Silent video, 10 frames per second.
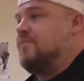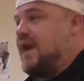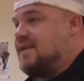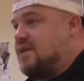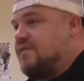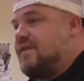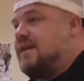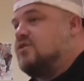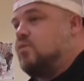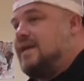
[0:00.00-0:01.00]
I identify
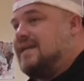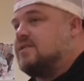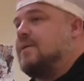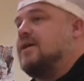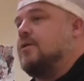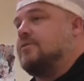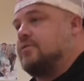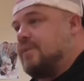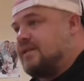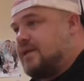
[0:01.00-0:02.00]
as we as my
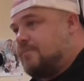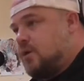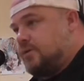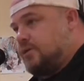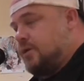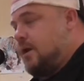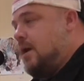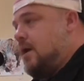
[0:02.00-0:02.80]
culture, my subculture.